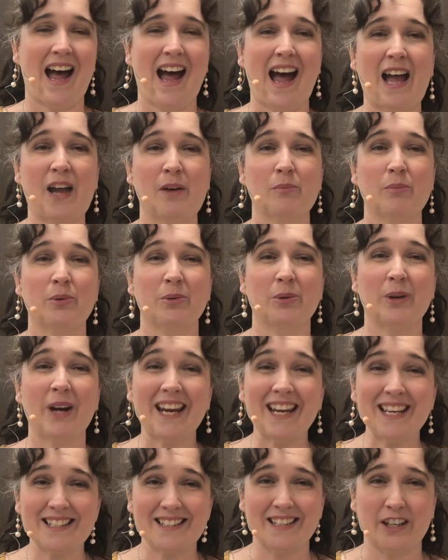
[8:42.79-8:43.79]
I
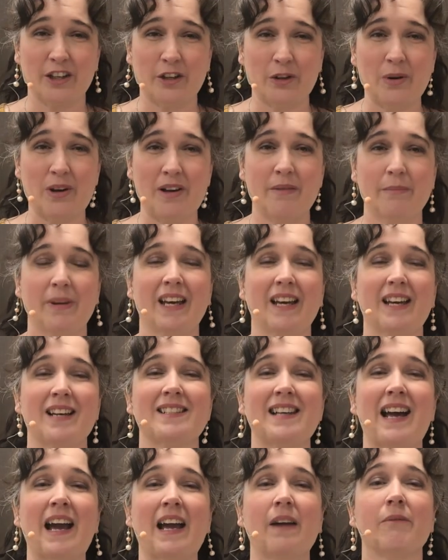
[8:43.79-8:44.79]
praise you because
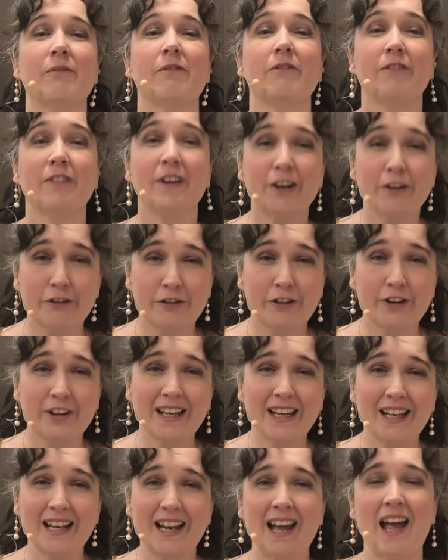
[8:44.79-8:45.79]
I am
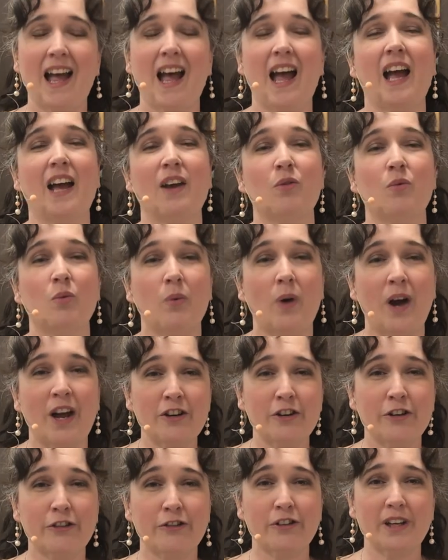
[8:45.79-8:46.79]
fearfully and
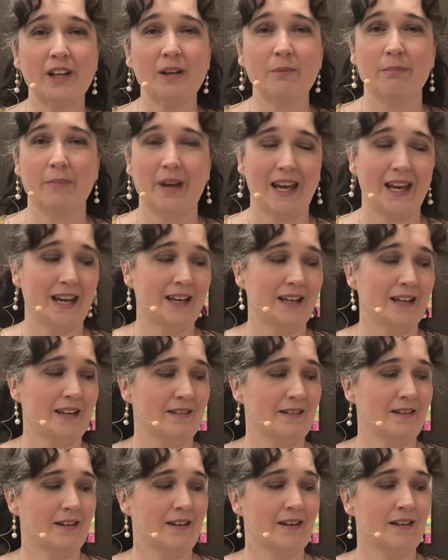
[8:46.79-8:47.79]
wonderfully made.
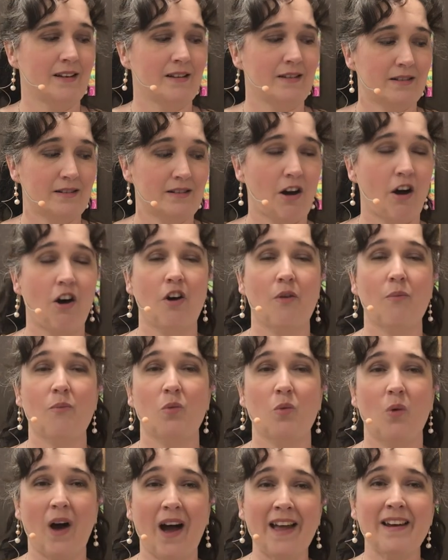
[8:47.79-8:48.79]
Psalm
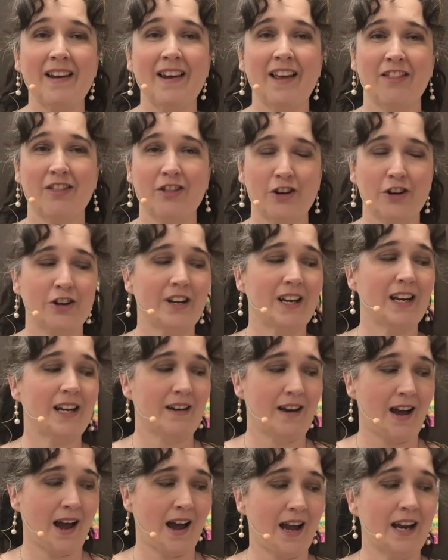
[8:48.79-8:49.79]

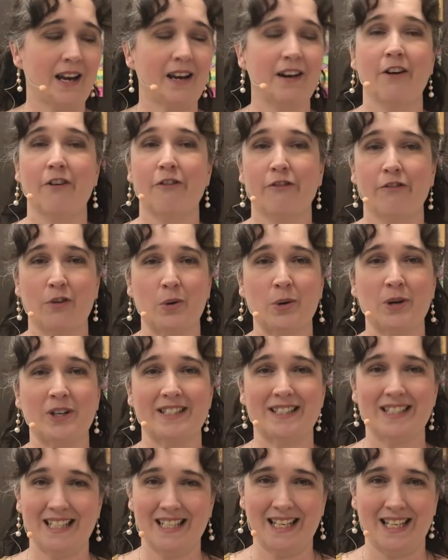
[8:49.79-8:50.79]

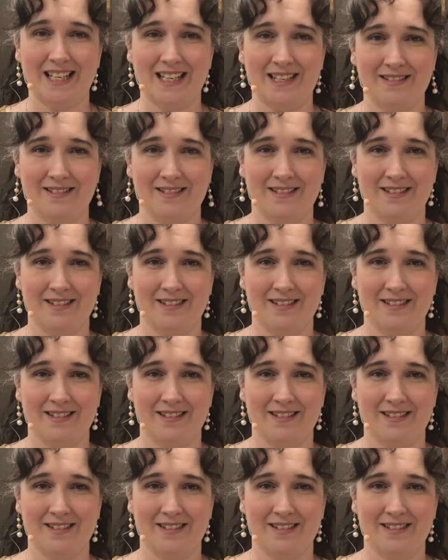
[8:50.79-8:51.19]
139:14.